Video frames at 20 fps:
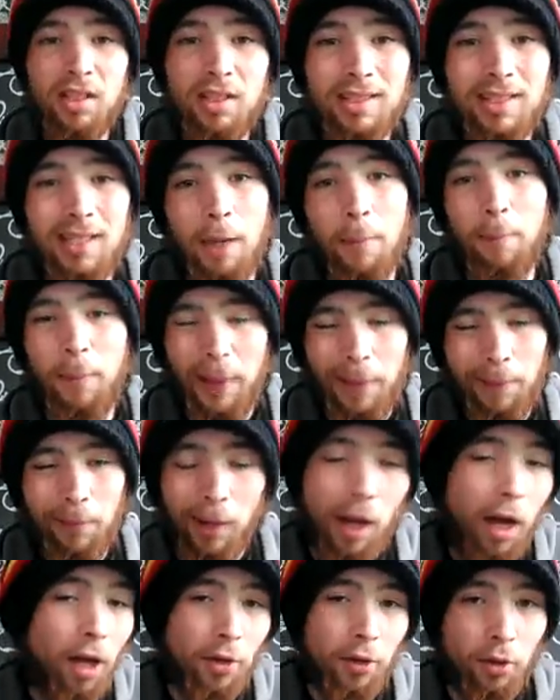some
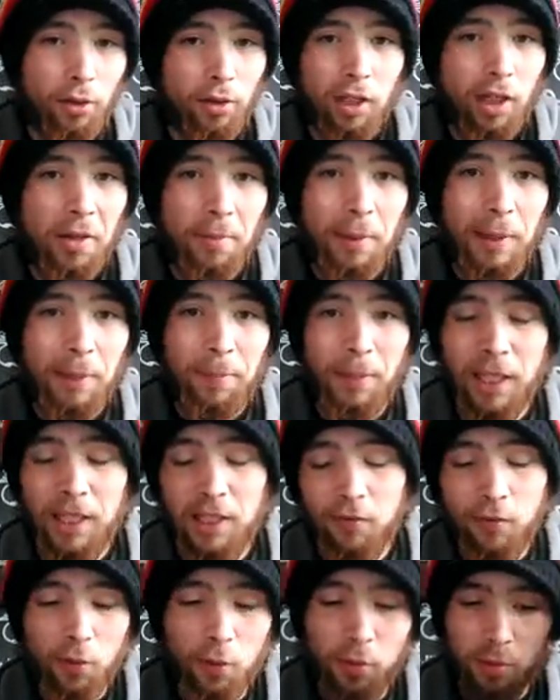people aren't going to be
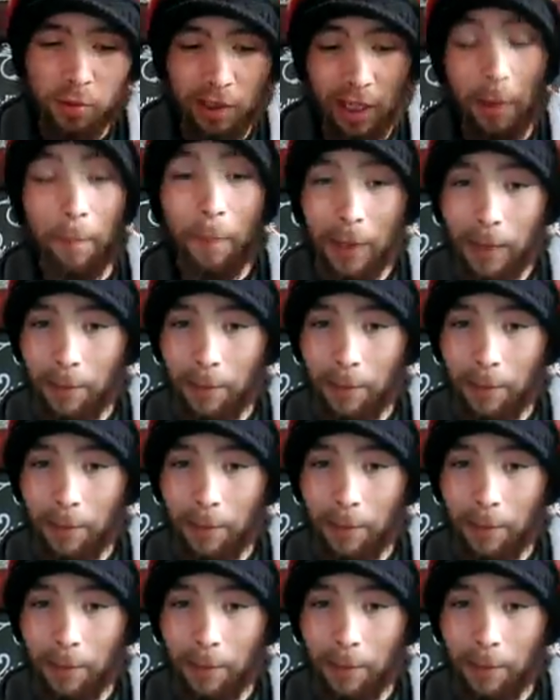peaceful, some